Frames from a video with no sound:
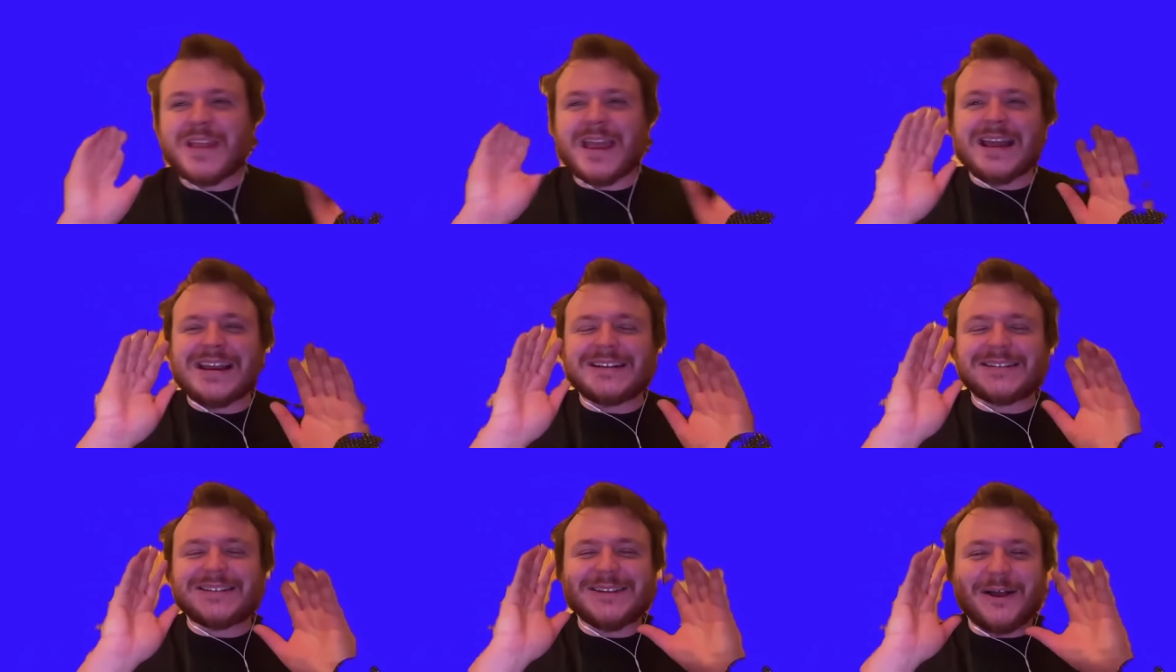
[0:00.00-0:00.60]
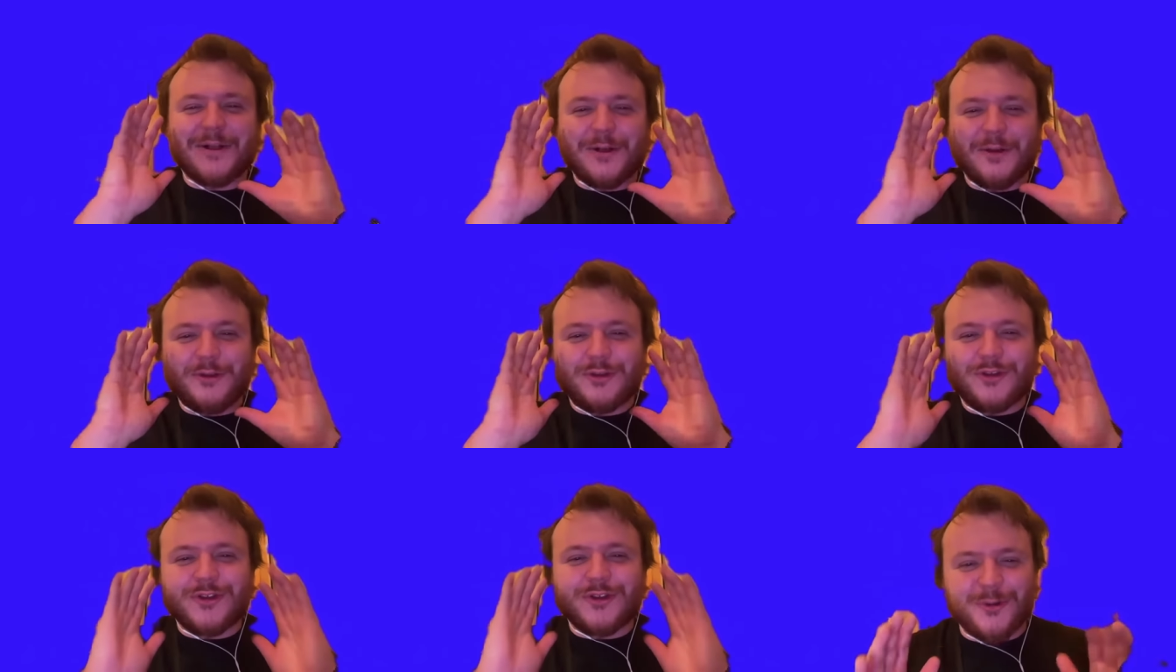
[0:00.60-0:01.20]
And it's
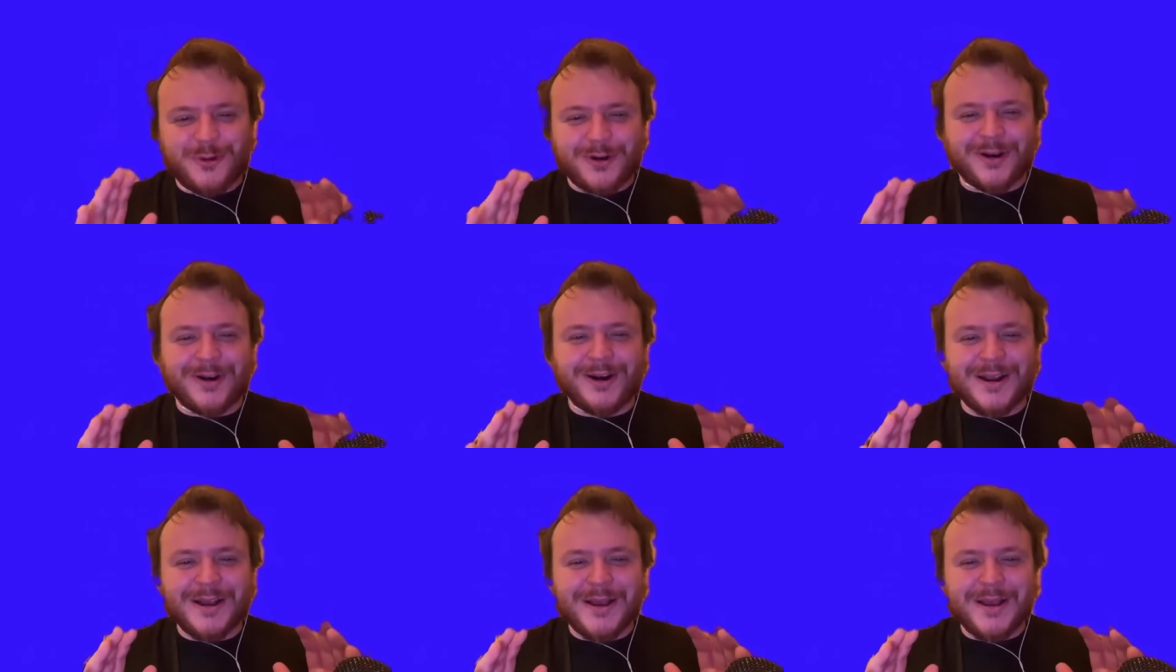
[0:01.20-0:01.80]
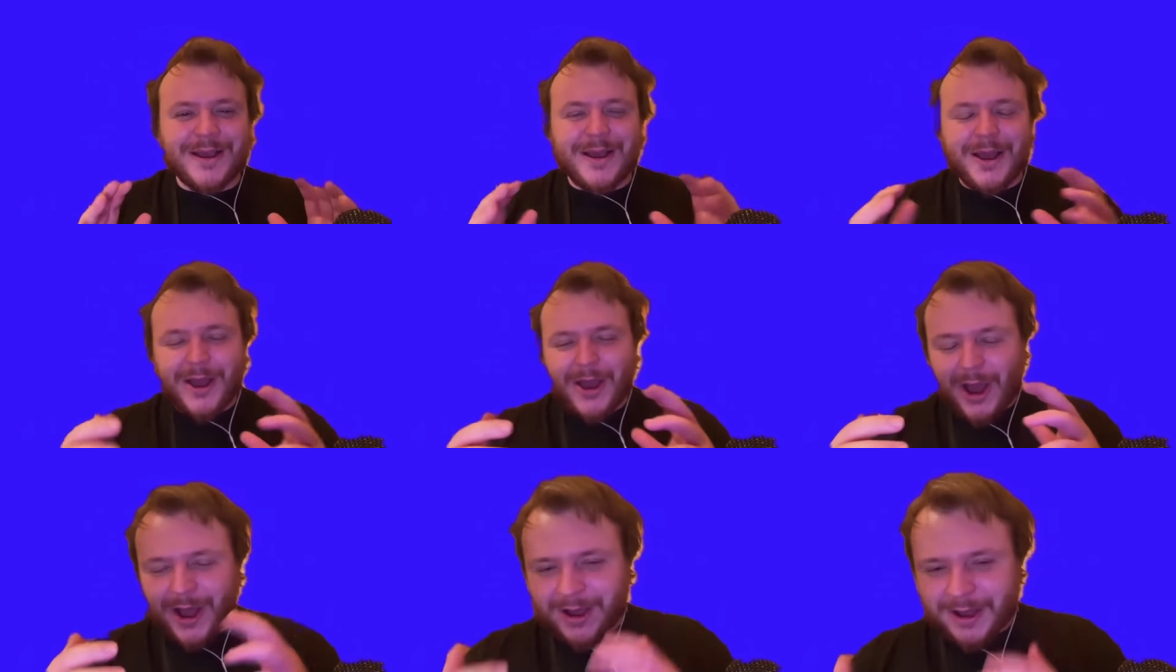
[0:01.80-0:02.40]
Thor
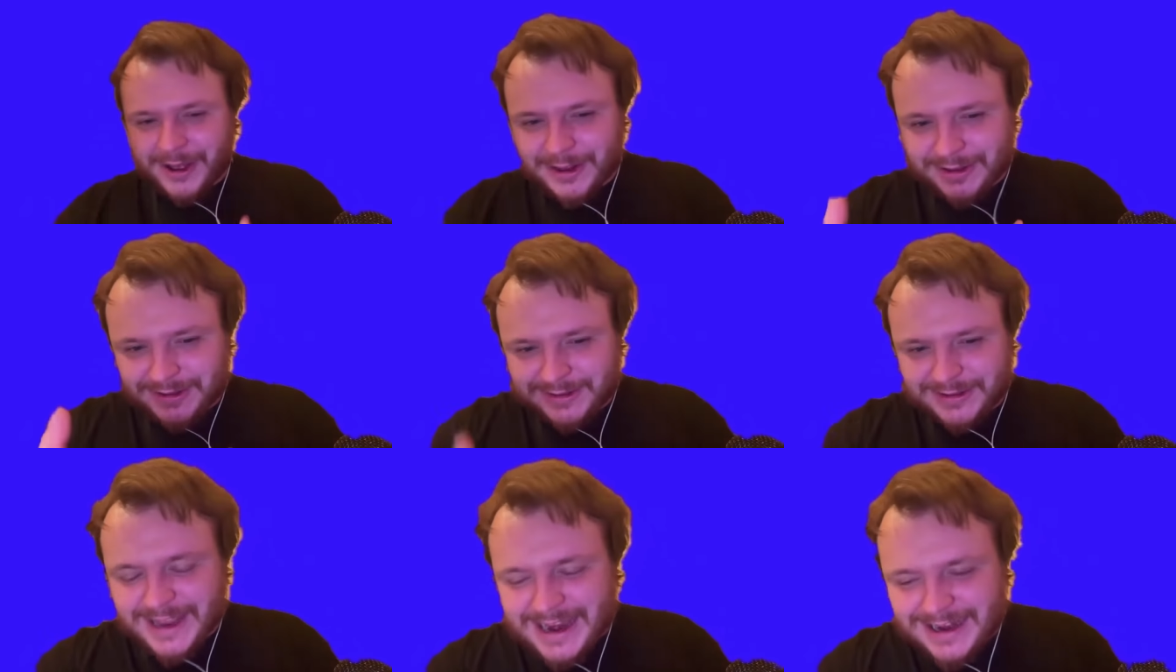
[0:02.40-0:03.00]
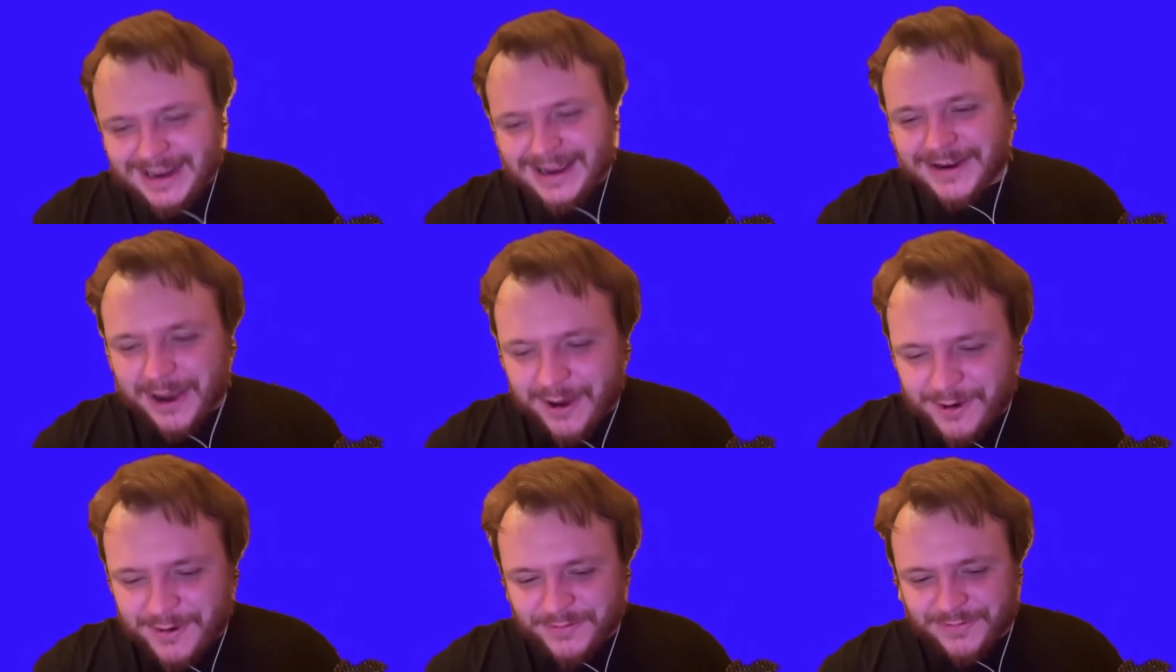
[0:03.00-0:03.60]

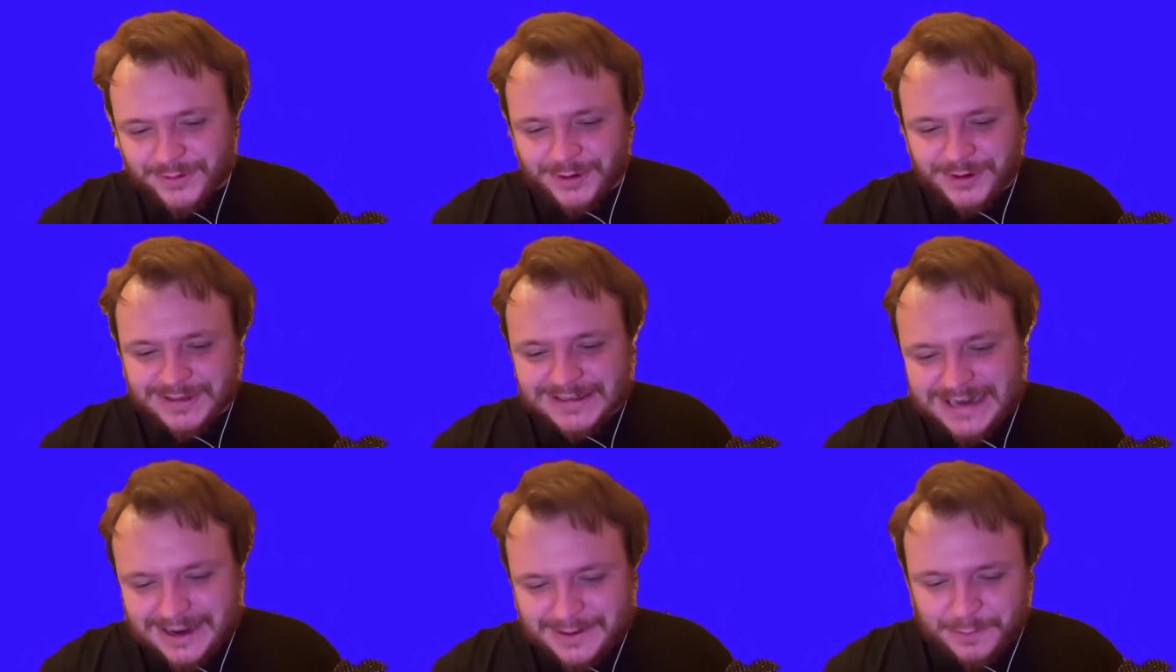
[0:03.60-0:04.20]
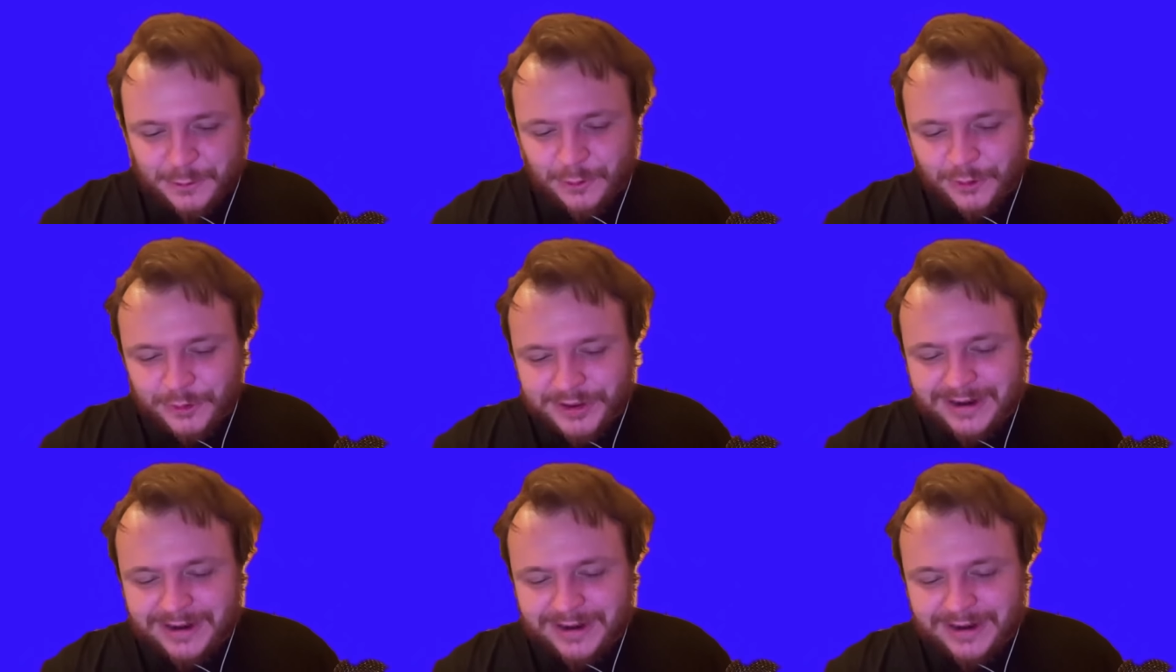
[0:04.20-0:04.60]
leaning over Deadpool,